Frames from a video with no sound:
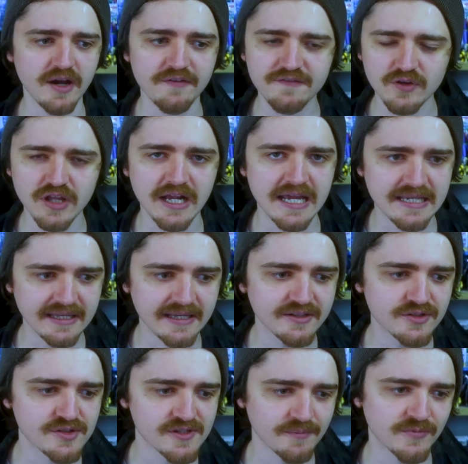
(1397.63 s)
but I feel like I
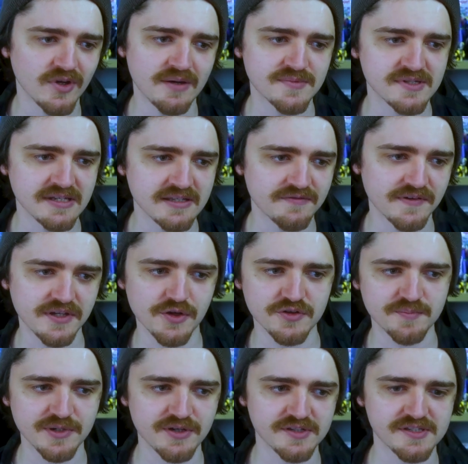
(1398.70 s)
need to sometimes in these
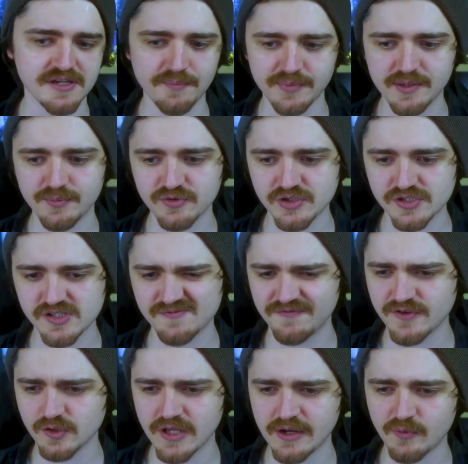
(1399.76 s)
videos because some people just
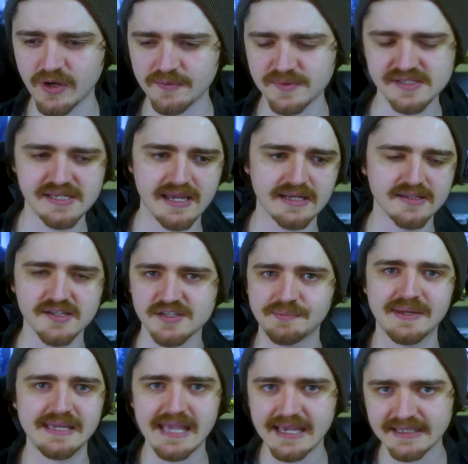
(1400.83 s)
feel like what I'm saying doesn't
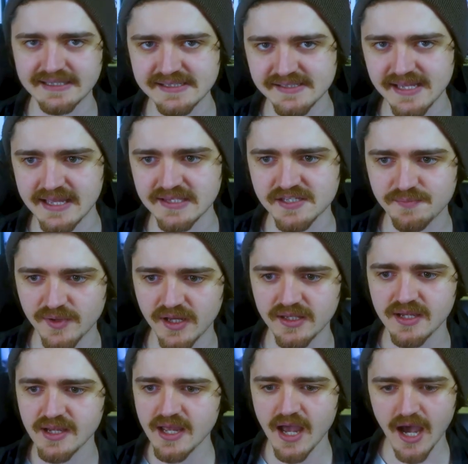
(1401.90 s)
make any sense, but
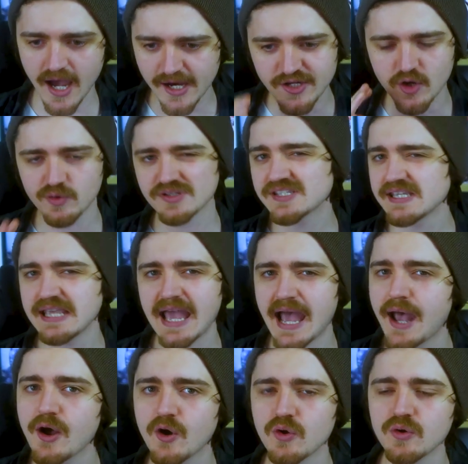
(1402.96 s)
I don't see
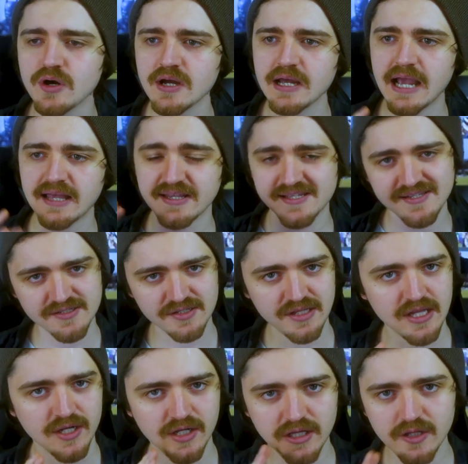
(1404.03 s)
how, and this
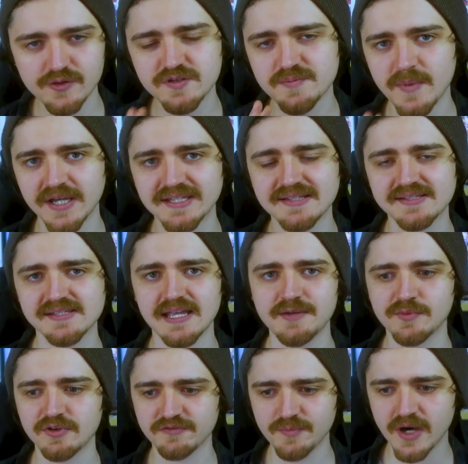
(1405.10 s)
isn't a closed-minded
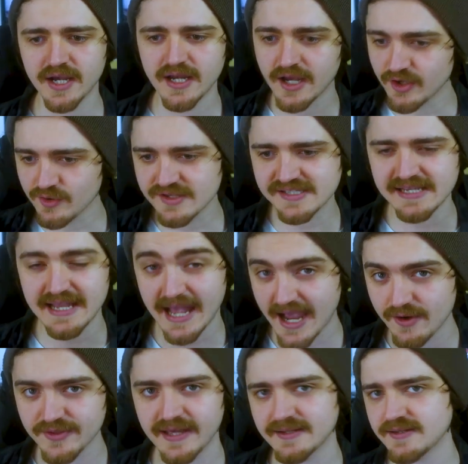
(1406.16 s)
statement of mine, I don't see
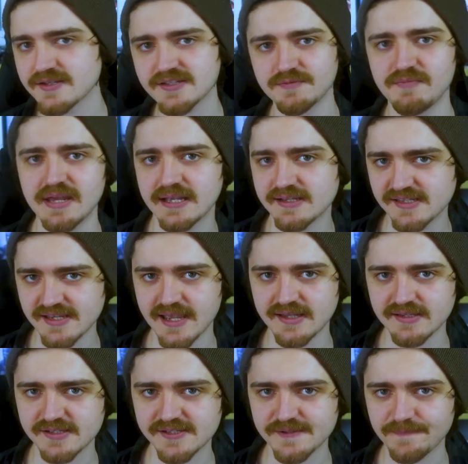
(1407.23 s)
how that doesn't make
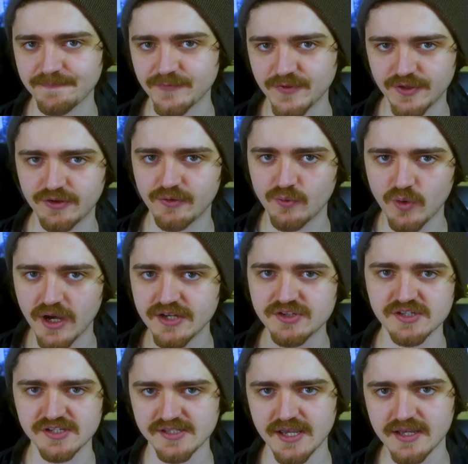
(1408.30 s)
sense to what I
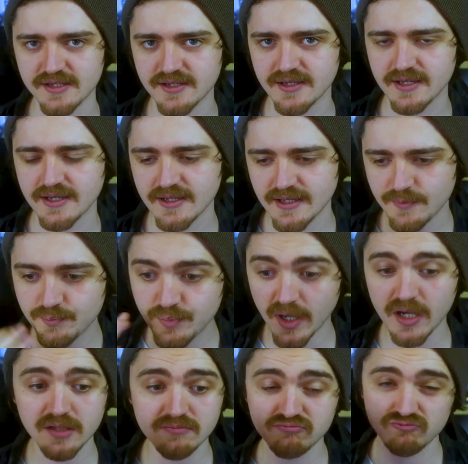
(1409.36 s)
just said.
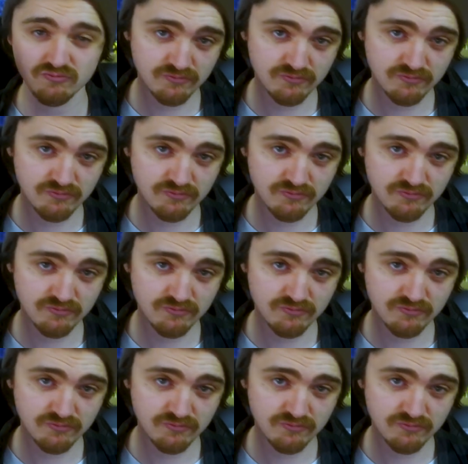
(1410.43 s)
But